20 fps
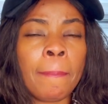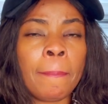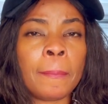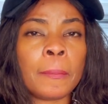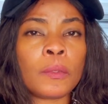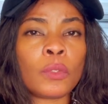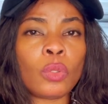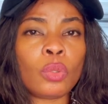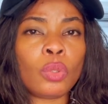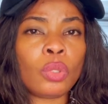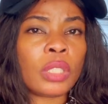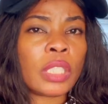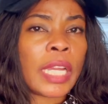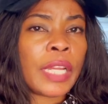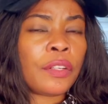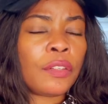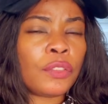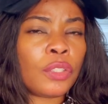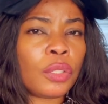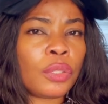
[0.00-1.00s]
So those
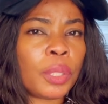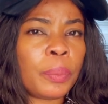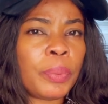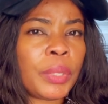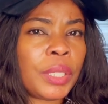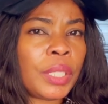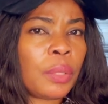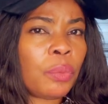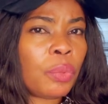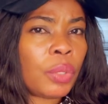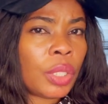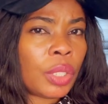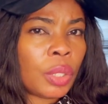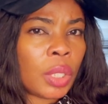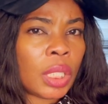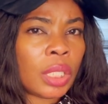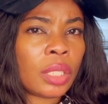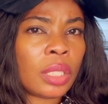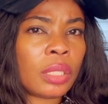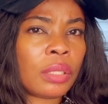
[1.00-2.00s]
kind of jobs, they pay them
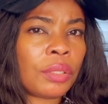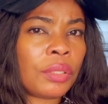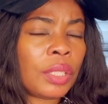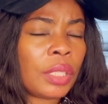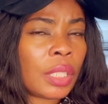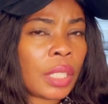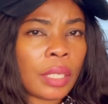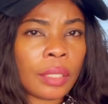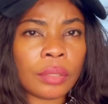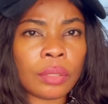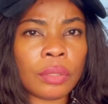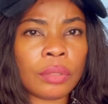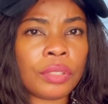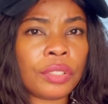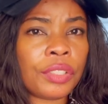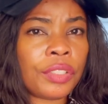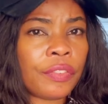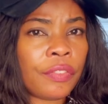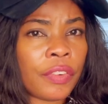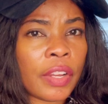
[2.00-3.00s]
within three thousand,
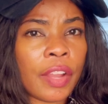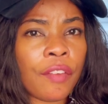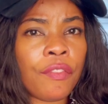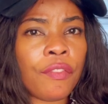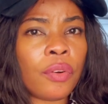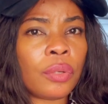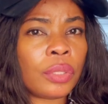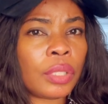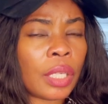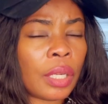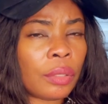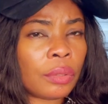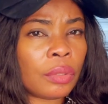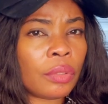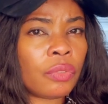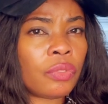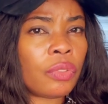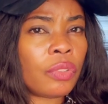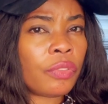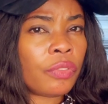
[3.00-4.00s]
three thousand five hundred, four
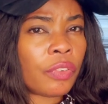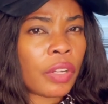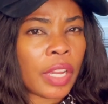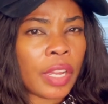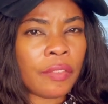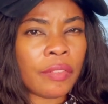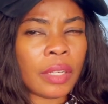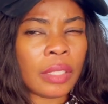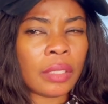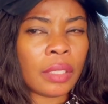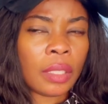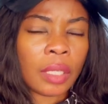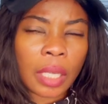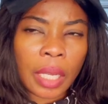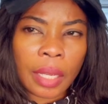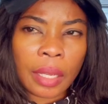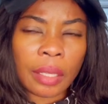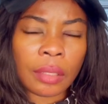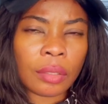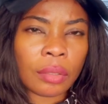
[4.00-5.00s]
thousand, four thousand five hundred. I think I
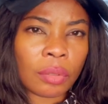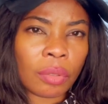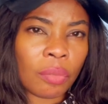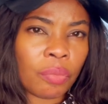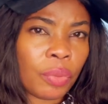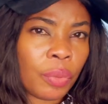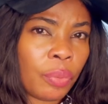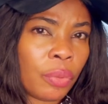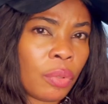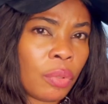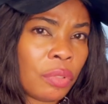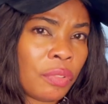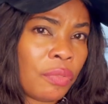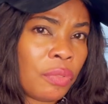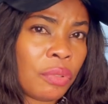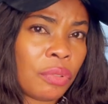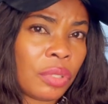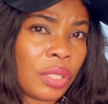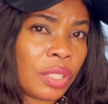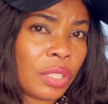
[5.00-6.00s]
heard some people
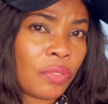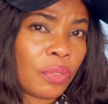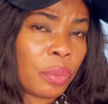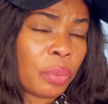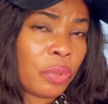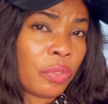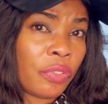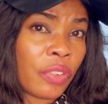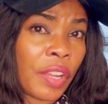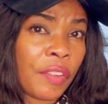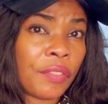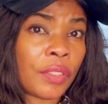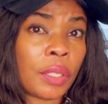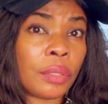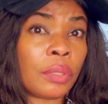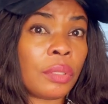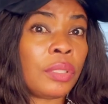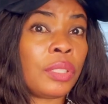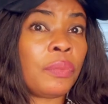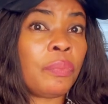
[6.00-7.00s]
even receive up to five
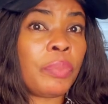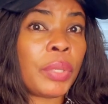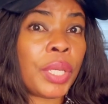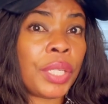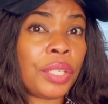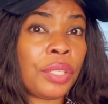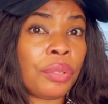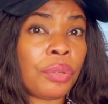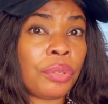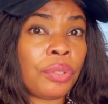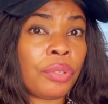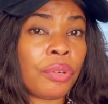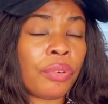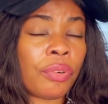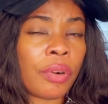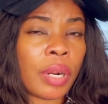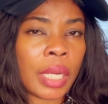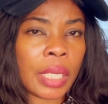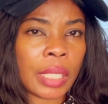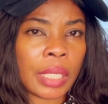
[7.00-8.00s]
thousand depending on your
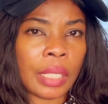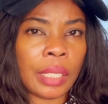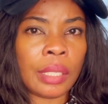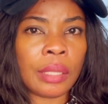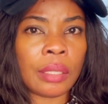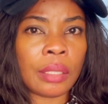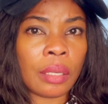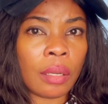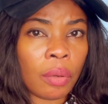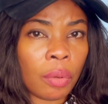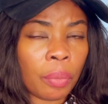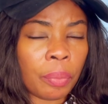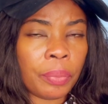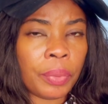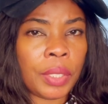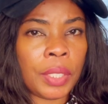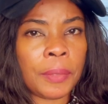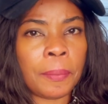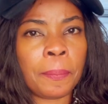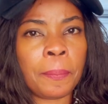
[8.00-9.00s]
rank in the
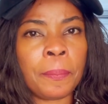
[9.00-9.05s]
company.